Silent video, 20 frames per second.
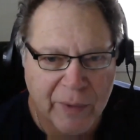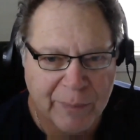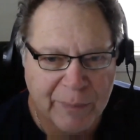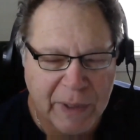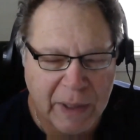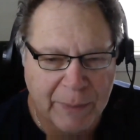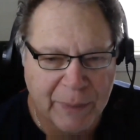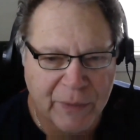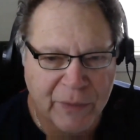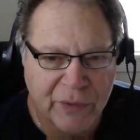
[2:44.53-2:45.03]

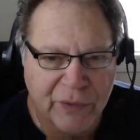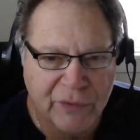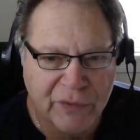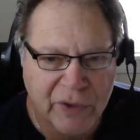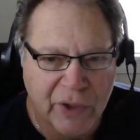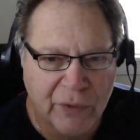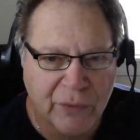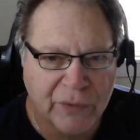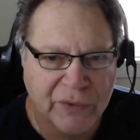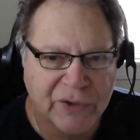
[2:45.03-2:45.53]
people who
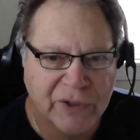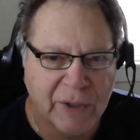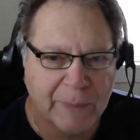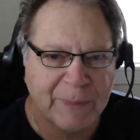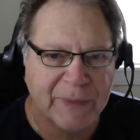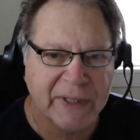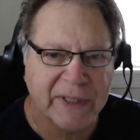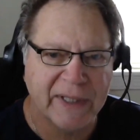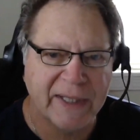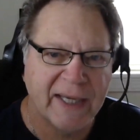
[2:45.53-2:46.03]
don't
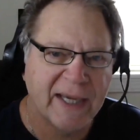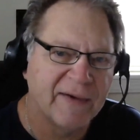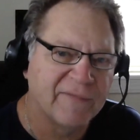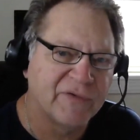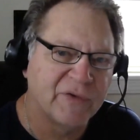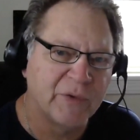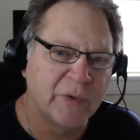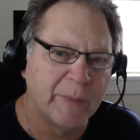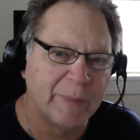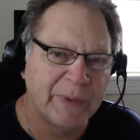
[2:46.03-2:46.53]
typically
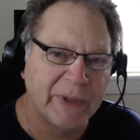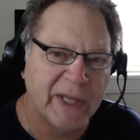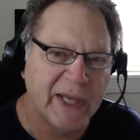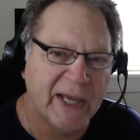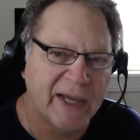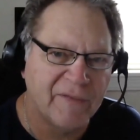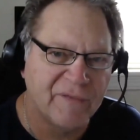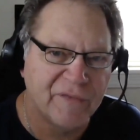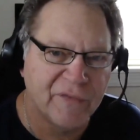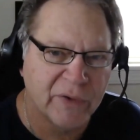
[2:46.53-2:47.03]
have to
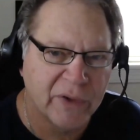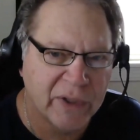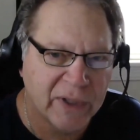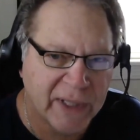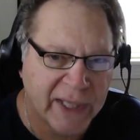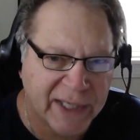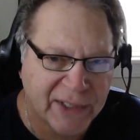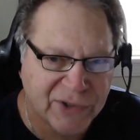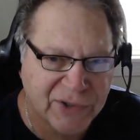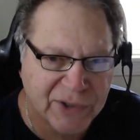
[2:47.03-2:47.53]
apply for a
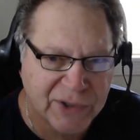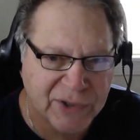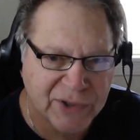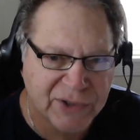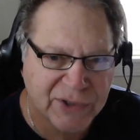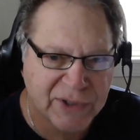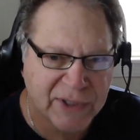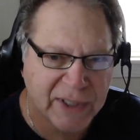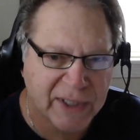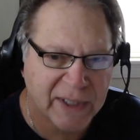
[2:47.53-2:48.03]

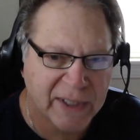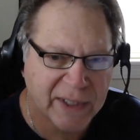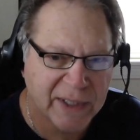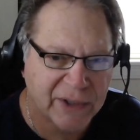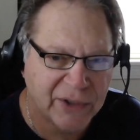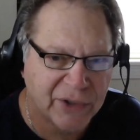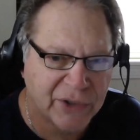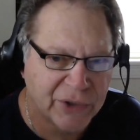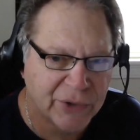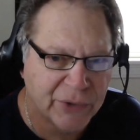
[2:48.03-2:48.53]
license
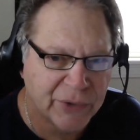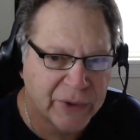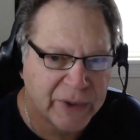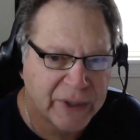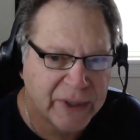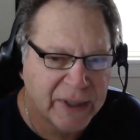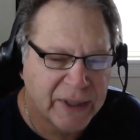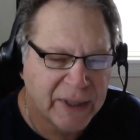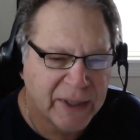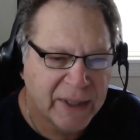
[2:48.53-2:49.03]
can do.
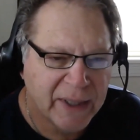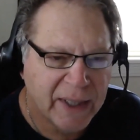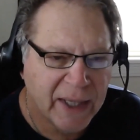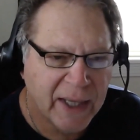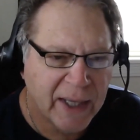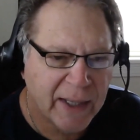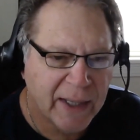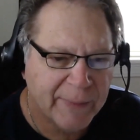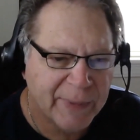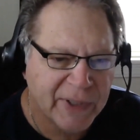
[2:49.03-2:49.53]

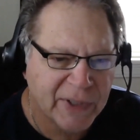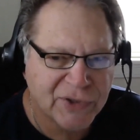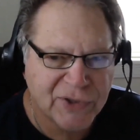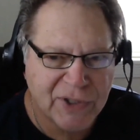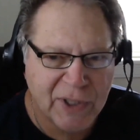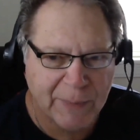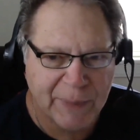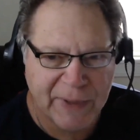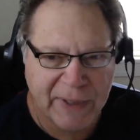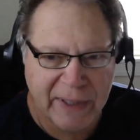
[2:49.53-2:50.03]
Because
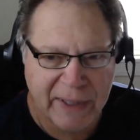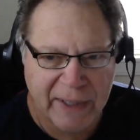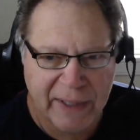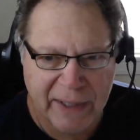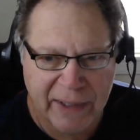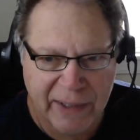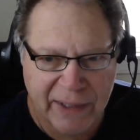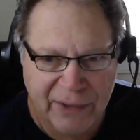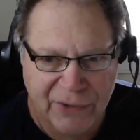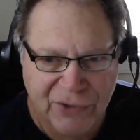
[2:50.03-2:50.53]
typically an
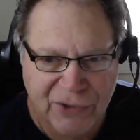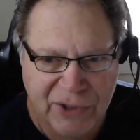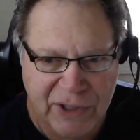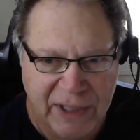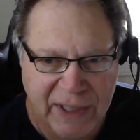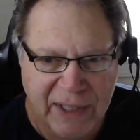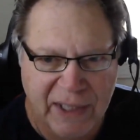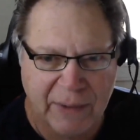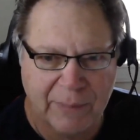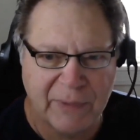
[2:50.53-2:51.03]

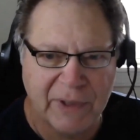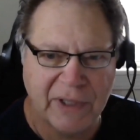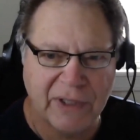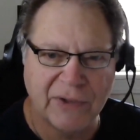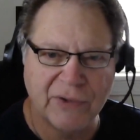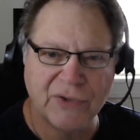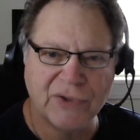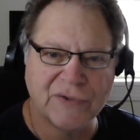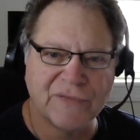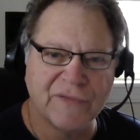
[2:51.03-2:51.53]
LLC can be
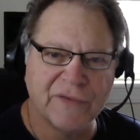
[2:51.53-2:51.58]
used